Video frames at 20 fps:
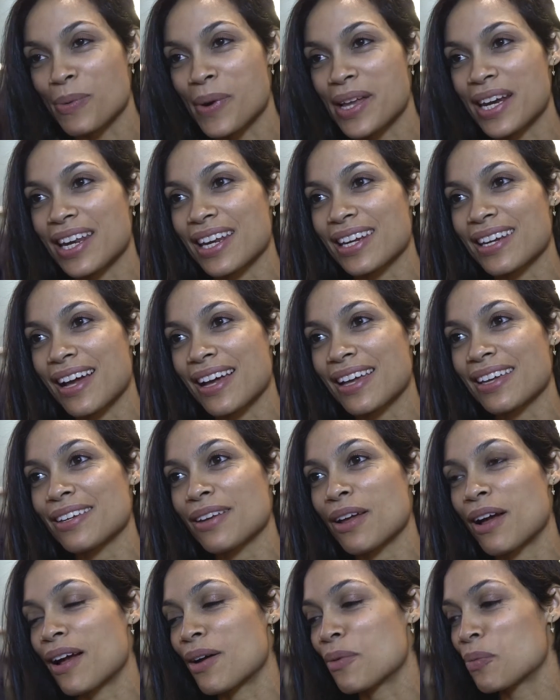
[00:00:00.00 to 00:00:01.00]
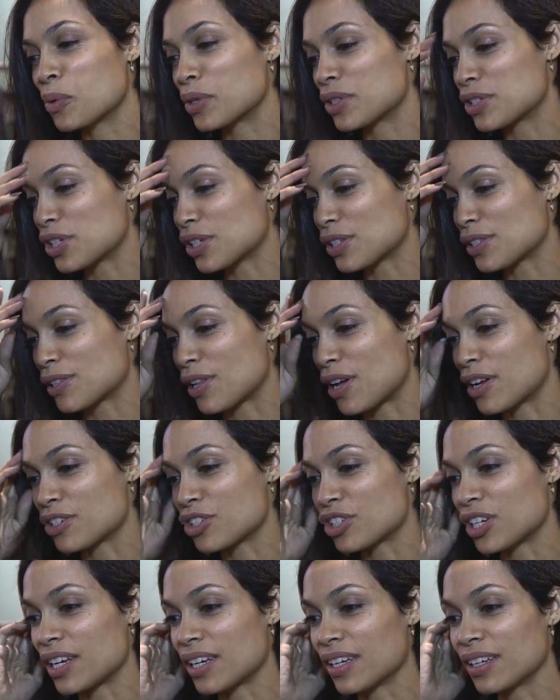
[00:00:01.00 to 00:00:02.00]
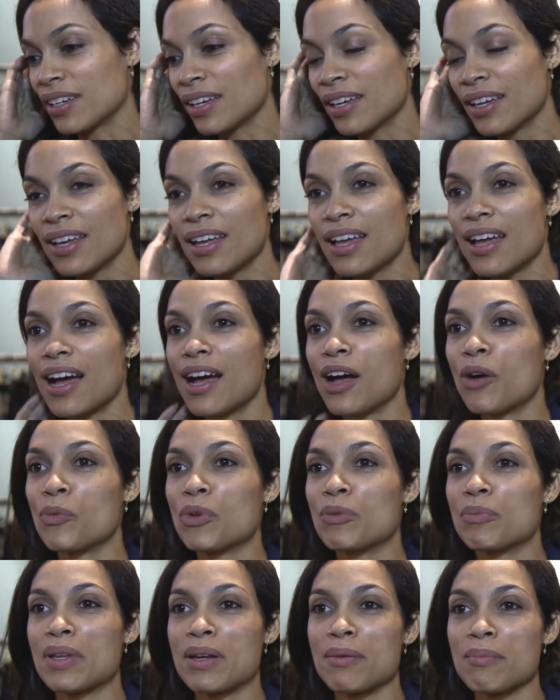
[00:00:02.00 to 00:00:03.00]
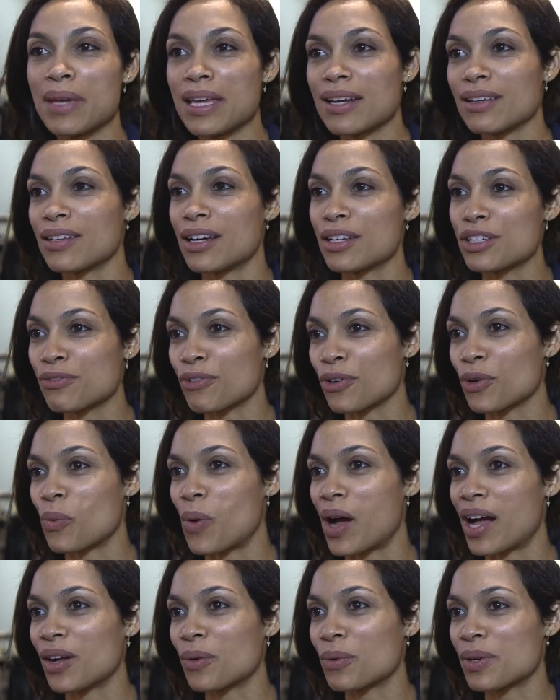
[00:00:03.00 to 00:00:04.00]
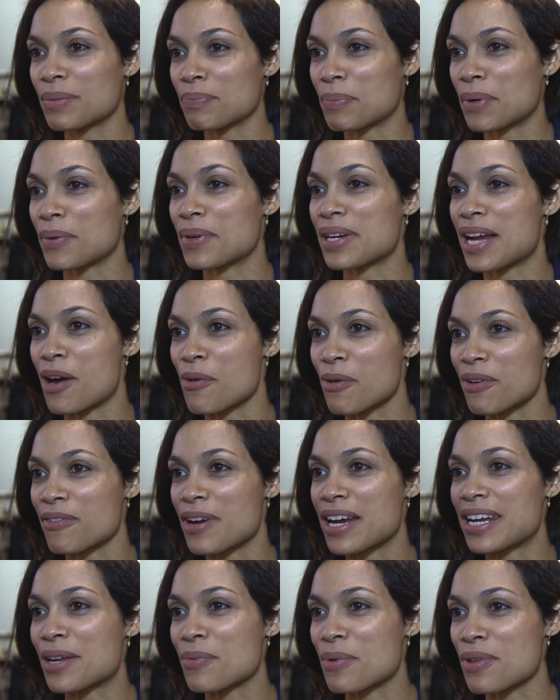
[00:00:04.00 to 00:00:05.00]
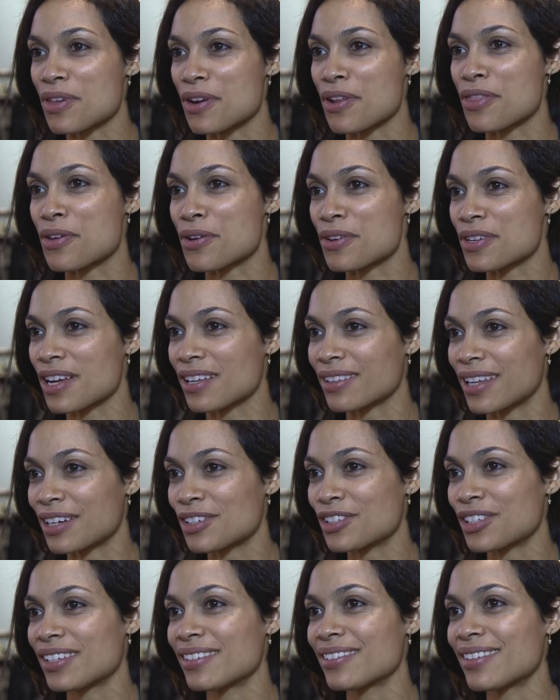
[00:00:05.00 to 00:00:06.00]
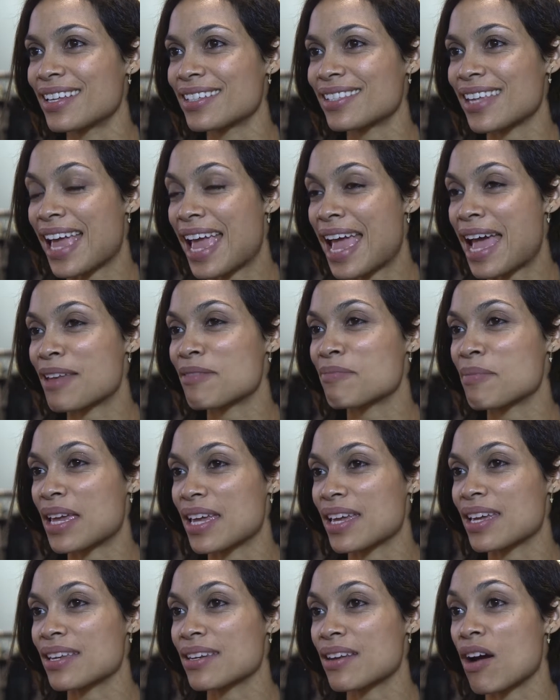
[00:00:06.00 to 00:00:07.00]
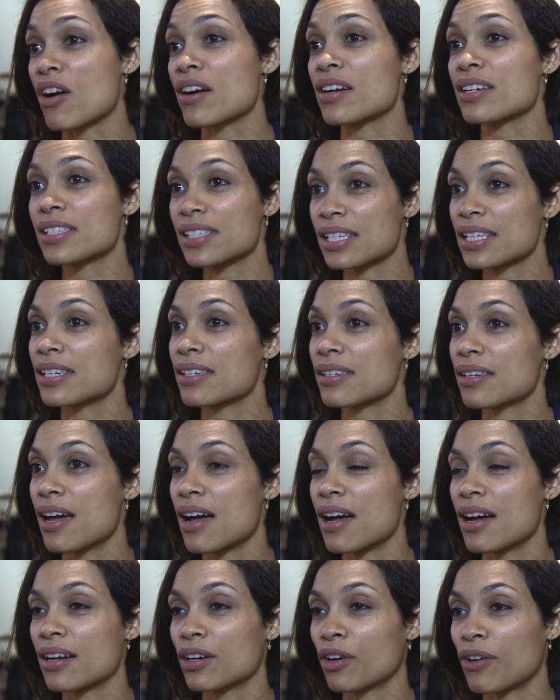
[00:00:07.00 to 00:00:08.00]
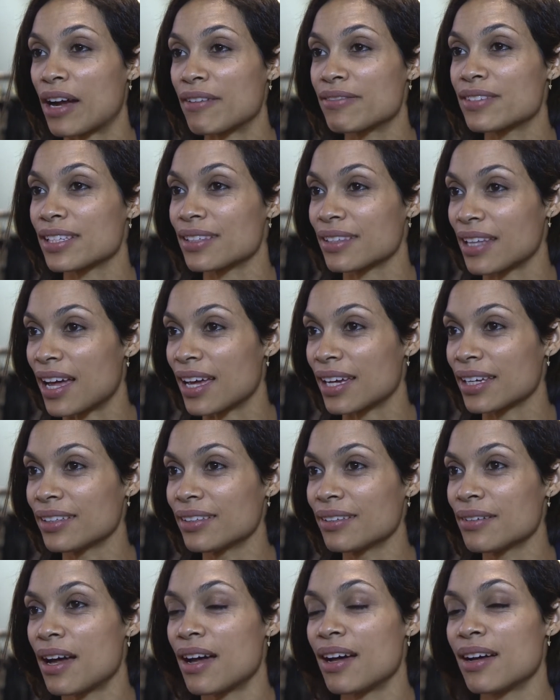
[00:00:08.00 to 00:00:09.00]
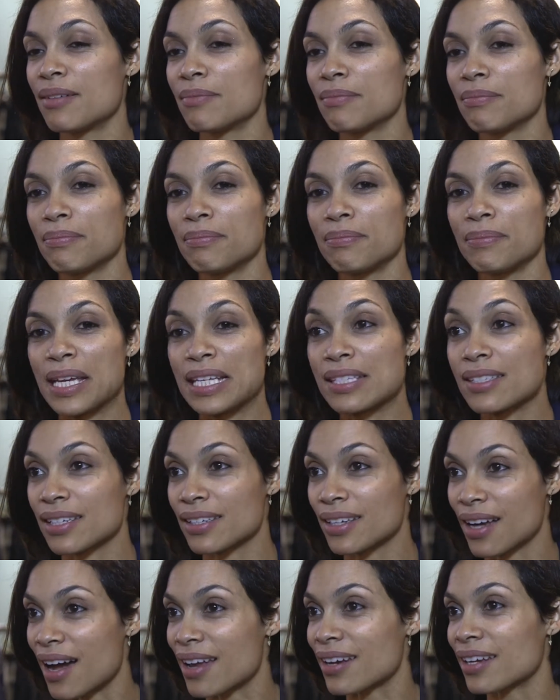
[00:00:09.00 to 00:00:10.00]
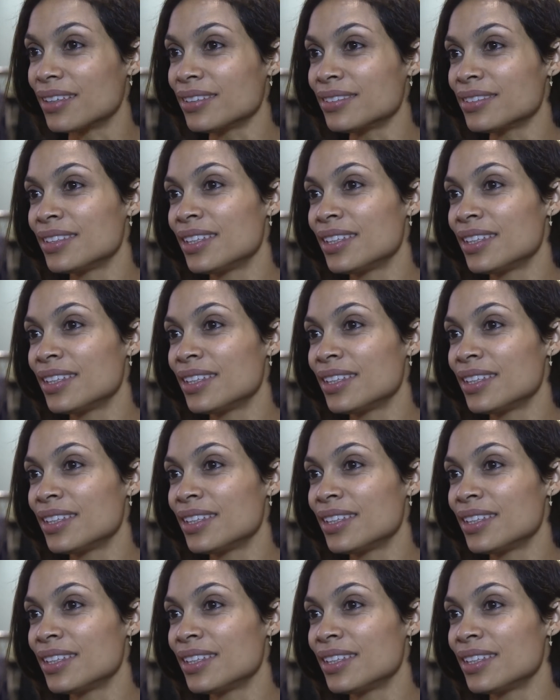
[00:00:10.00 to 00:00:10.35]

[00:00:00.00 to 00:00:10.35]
189. We're just launching. We've been in beta launch for a while, but we're now ready with our third collection. It's a handmade, artisan crafted line based in Ghana.